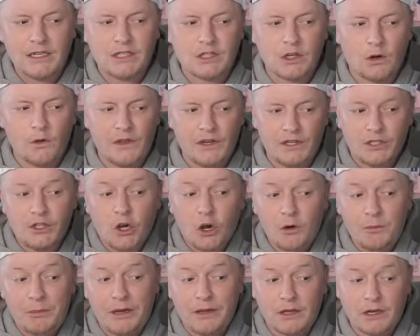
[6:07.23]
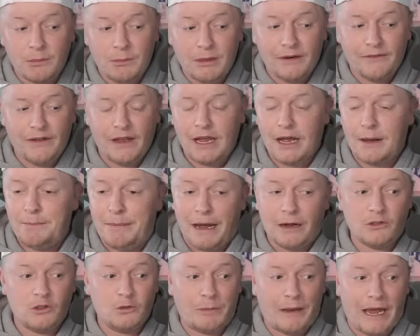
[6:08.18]
So this could be a little bit of a, a uh,
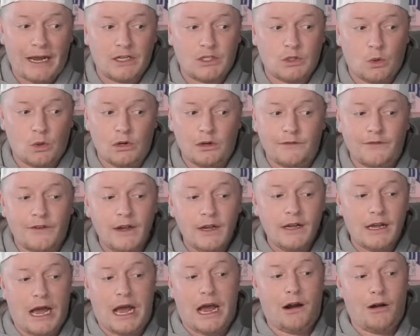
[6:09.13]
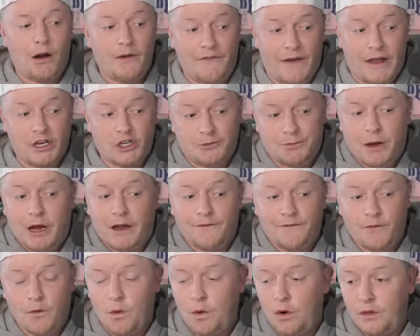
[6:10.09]
bounce back sort of uh, revenge spot
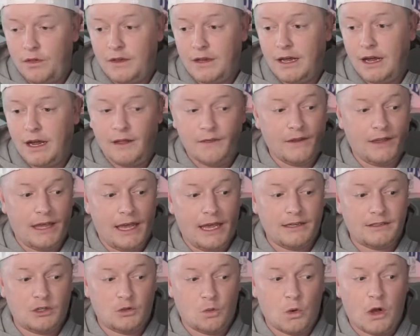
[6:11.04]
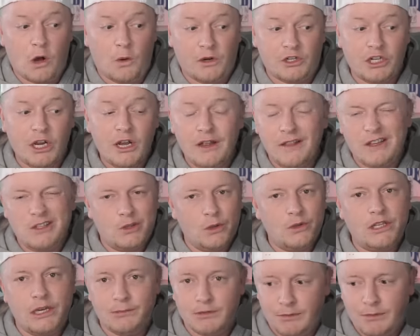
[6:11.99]
for the uh, the Kings as well. Which these two
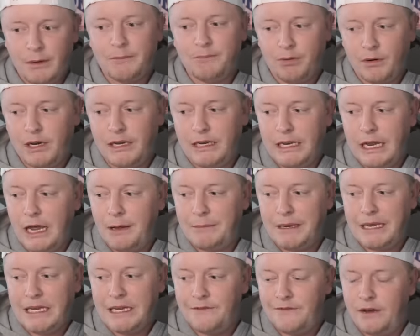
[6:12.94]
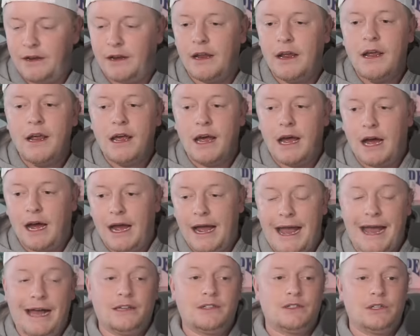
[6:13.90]
teams have been pretty damn even uh,
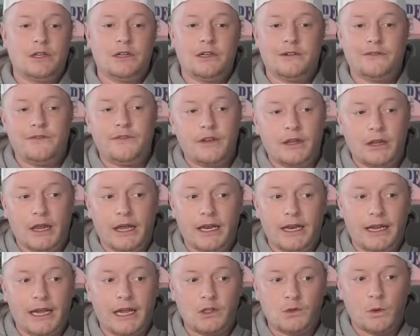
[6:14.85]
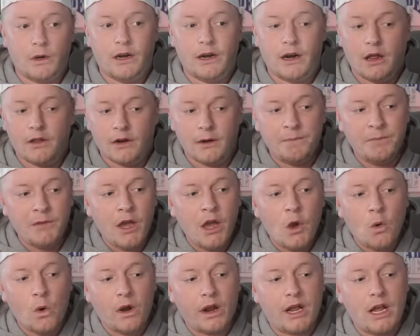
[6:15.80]
as of late against one another.
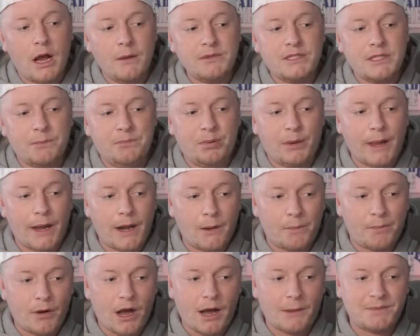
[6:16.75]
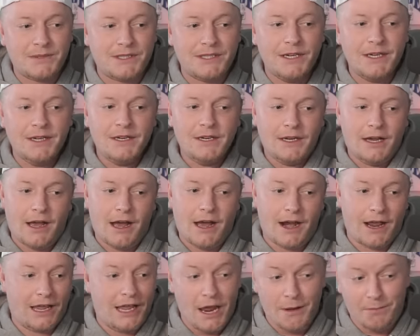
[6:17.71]
When it comes to player props, uh,
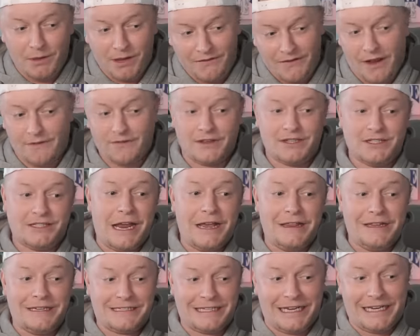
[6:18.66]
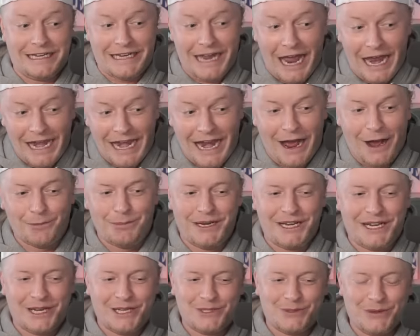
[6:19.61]
and I can't believe I have to say this again now
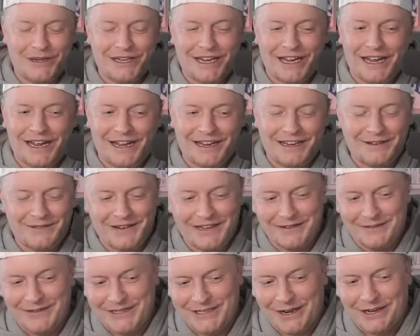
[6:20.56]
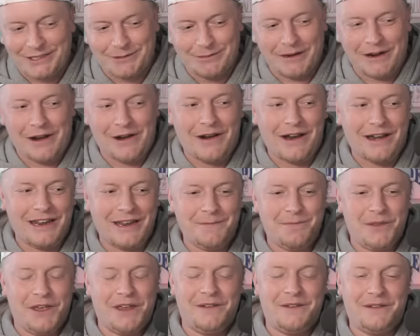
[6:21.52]
because we uh, we, we talked about it already,
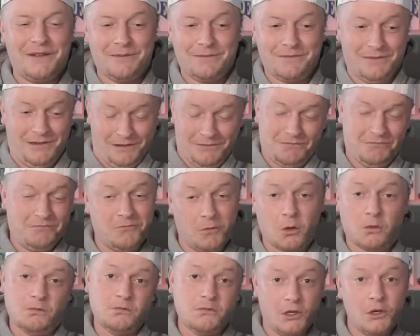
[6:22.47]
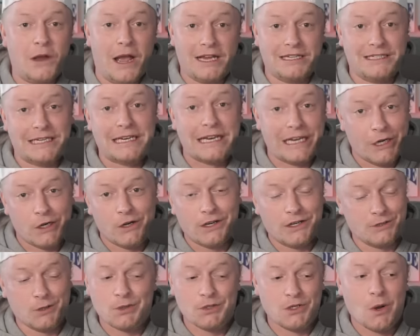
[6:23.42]
and and well, you guys didn't hear it
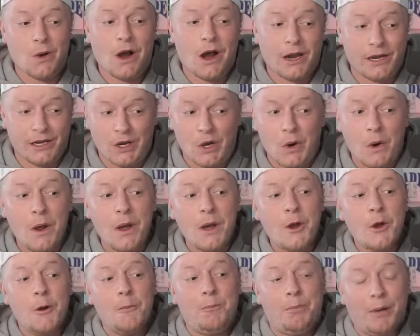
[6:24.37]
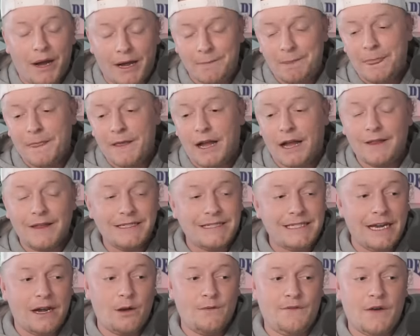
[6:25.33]
because there was no audio, but. I like
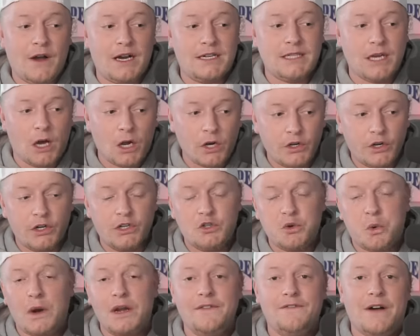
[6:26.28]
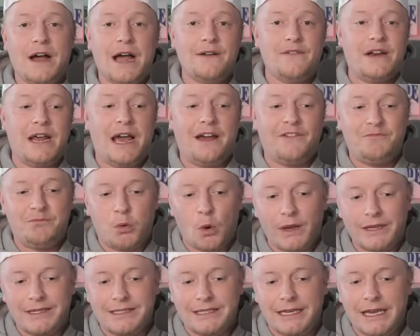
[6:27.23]
De'Aaron Fox under 25 and a half
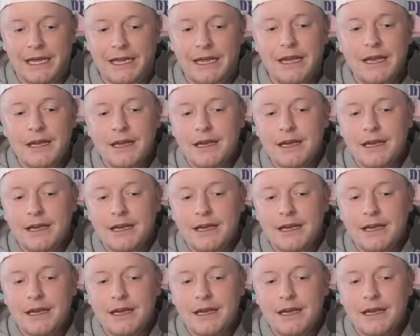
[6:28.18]
points today.